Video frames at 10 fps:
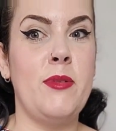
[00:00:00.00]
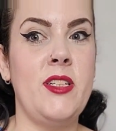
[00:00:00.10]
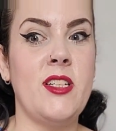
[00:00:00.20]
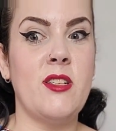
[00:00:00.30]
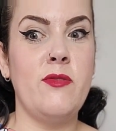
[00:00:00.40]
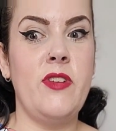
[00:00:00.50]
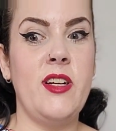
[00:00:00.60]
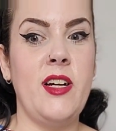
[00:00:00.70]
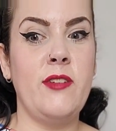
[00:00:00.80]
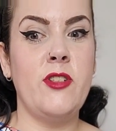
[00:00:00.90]
It doesn't fit and
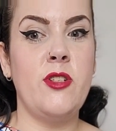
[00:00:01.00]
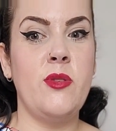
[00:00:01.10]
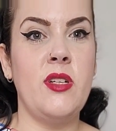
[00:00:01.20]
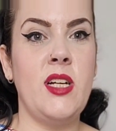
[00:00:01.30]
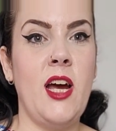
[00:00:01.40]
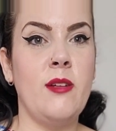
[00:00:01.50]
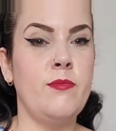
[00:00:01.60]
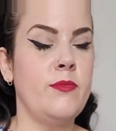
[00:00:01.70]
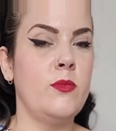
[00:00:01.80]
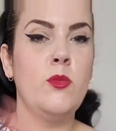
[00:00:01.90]
I have to do it again.
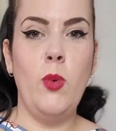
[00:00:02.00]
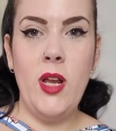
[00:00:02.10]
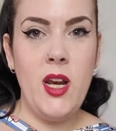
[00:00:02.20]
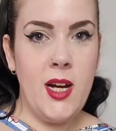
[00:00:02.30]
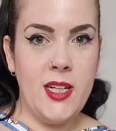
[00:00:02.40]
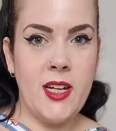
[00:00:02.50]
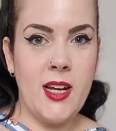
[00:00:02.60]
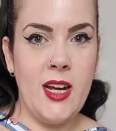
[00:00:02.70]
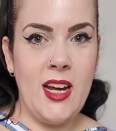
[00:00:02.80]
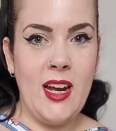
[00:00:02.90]
We're learning
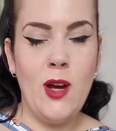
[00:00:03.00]
here.